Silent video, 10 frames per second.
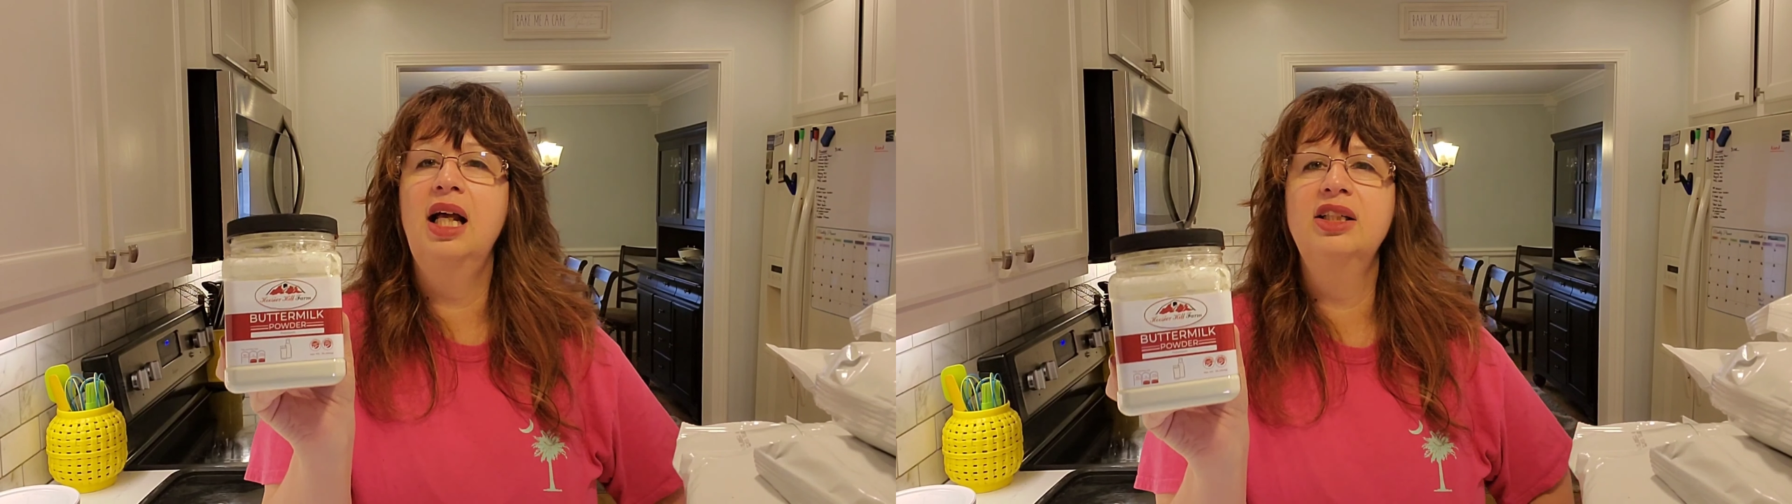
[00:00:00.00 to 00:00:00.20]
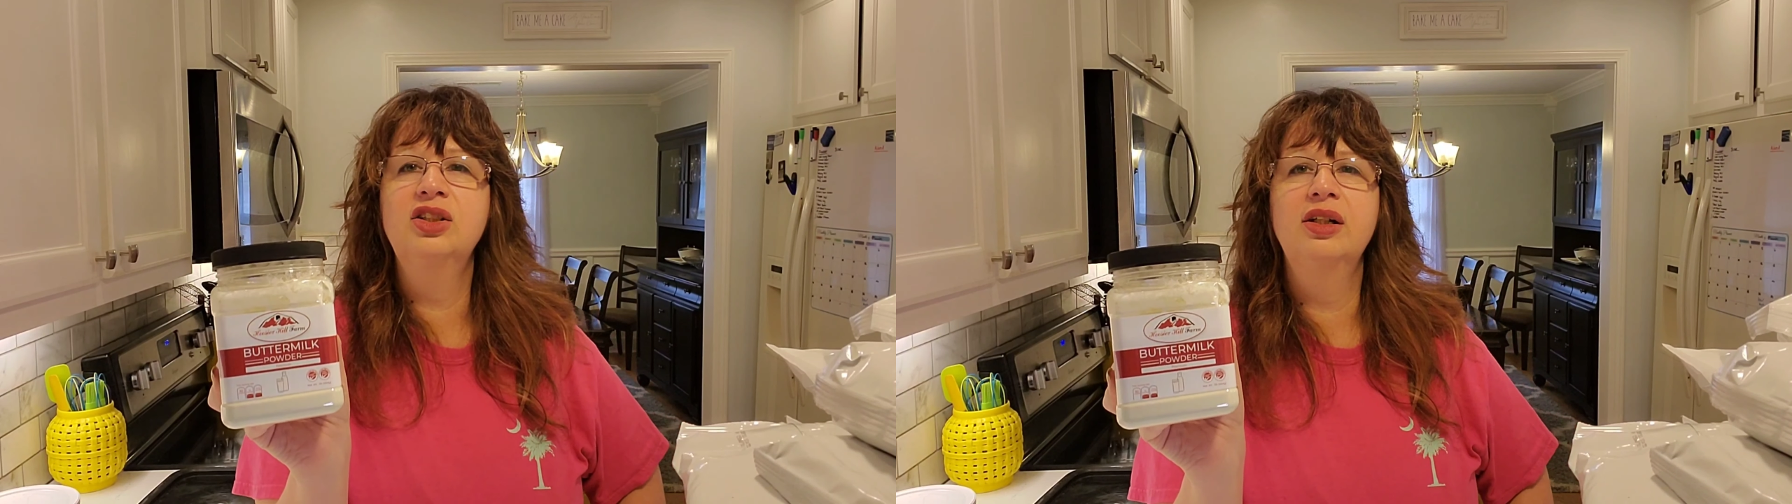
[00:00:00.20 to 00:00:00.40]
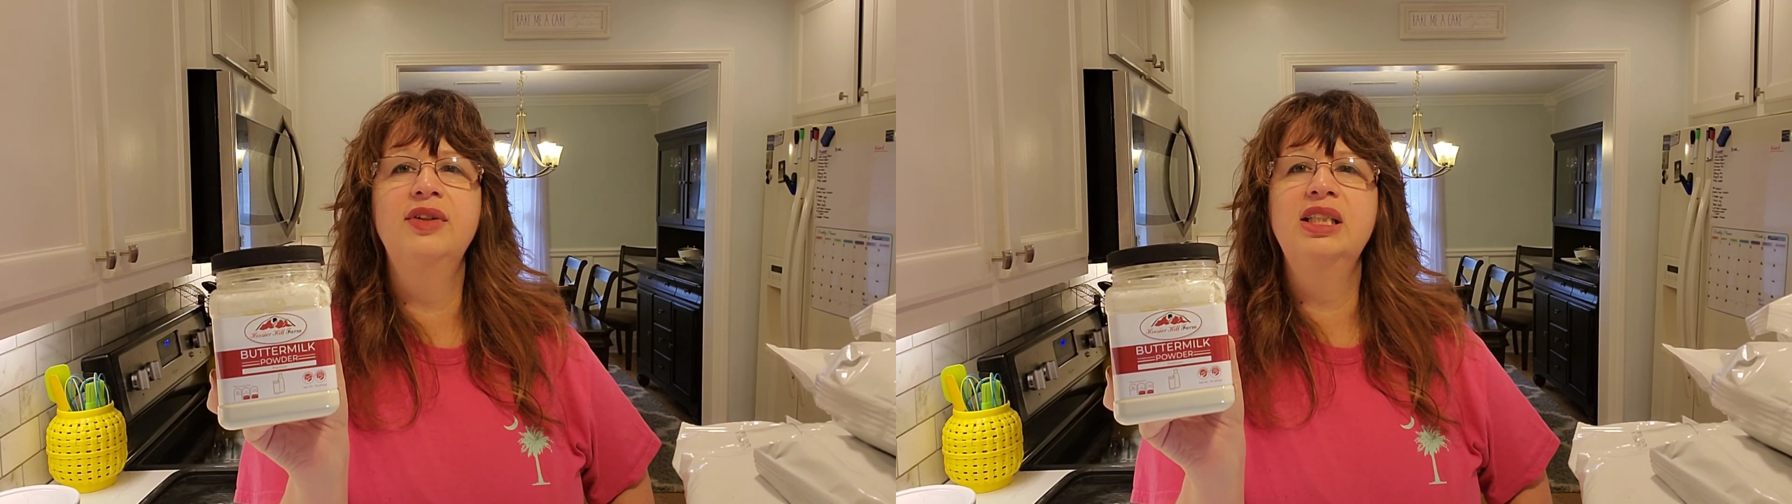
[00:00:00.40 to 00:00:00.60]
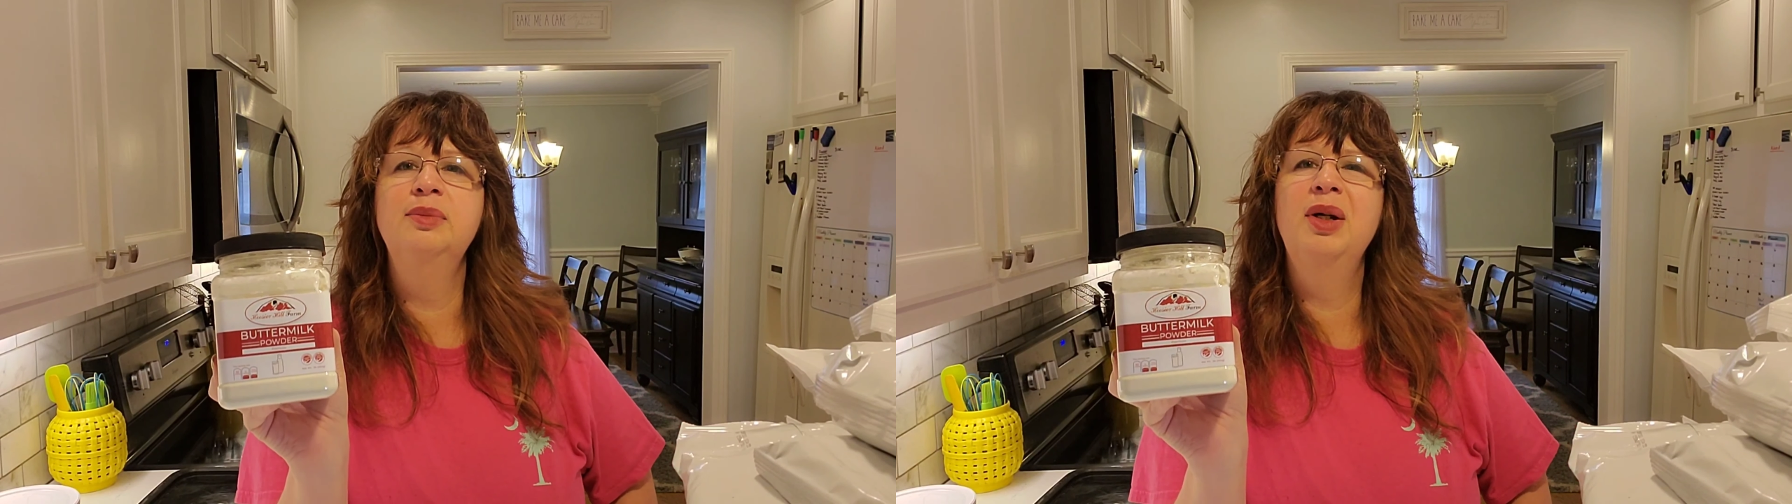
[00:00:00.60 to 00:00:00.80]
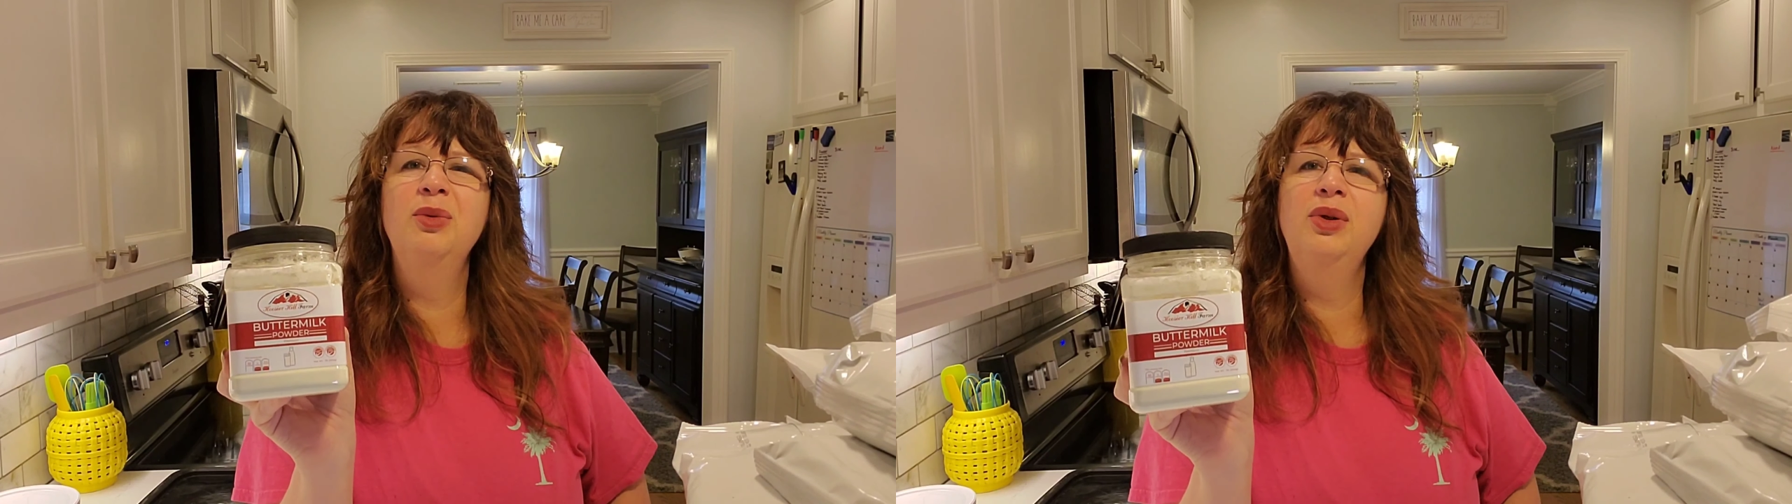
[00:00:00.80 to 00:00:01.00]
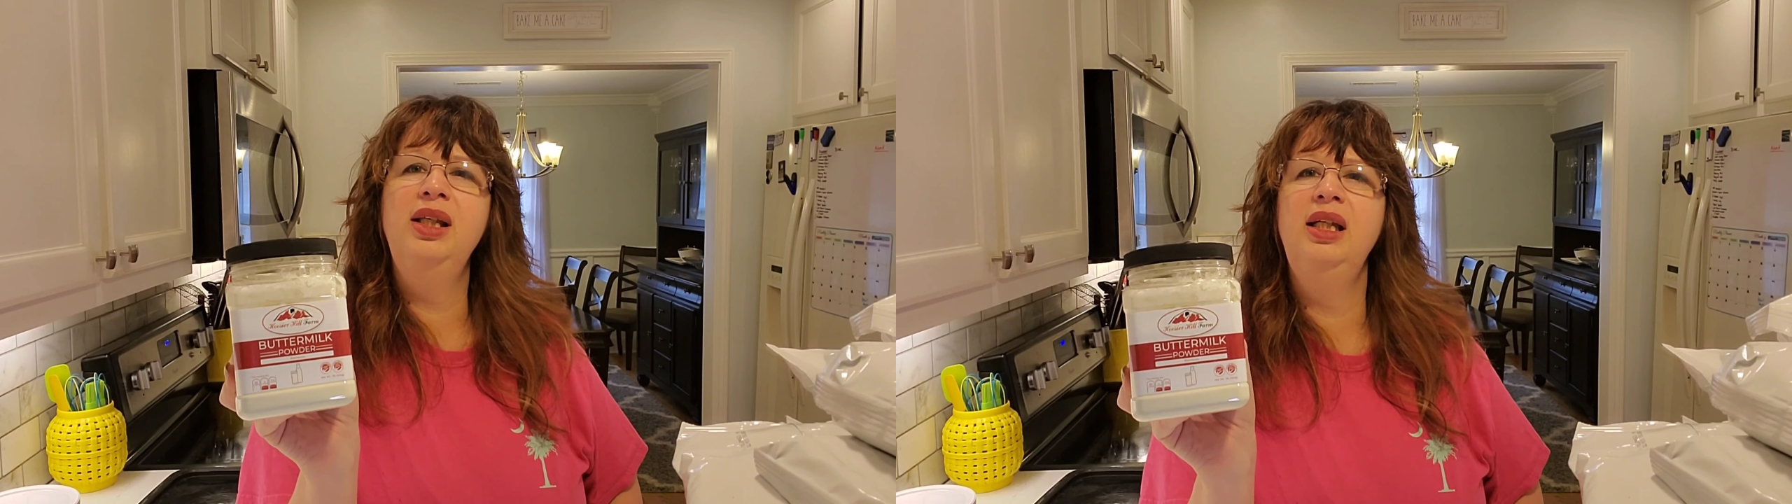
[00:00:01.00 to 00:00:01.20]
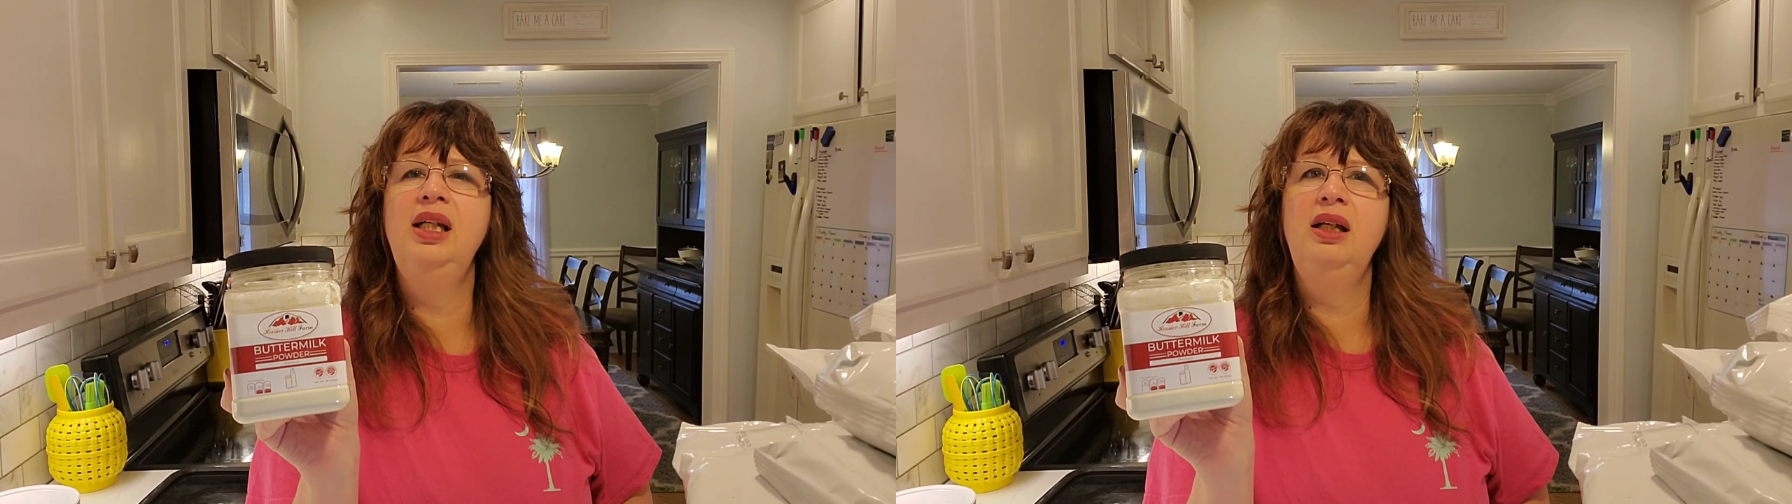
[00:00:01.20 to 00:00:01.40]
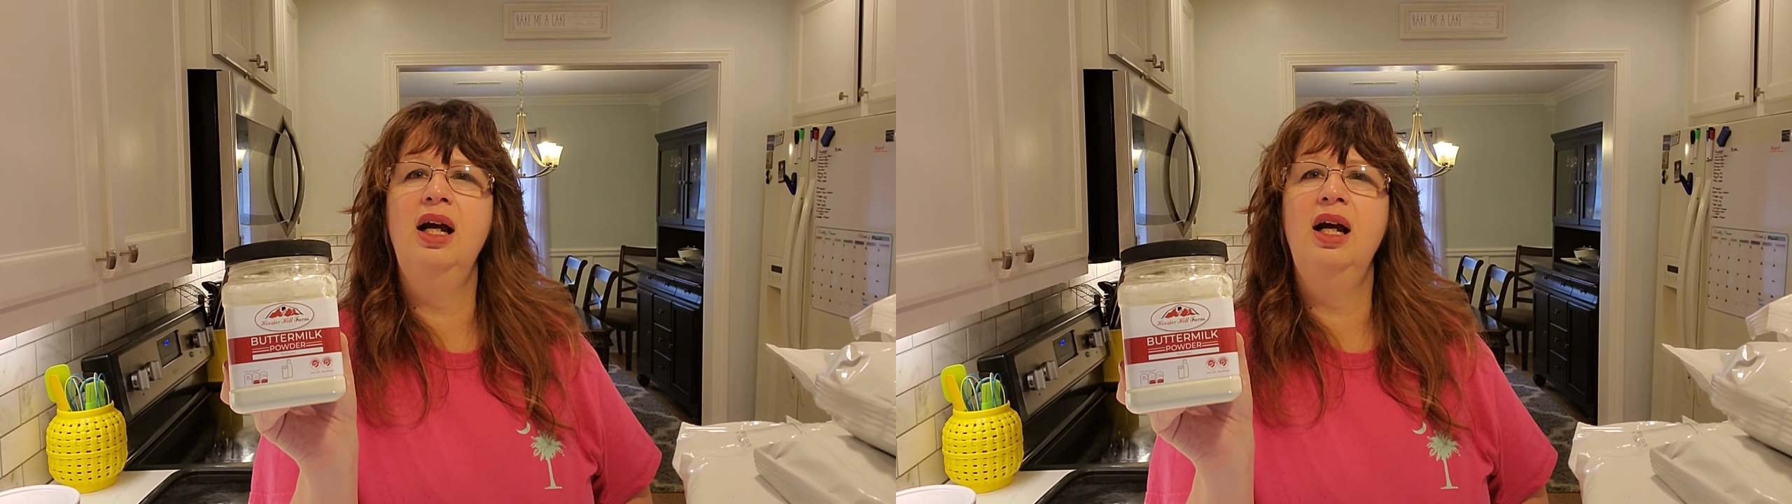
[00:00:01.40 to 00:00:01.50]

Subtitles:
of servings, but really,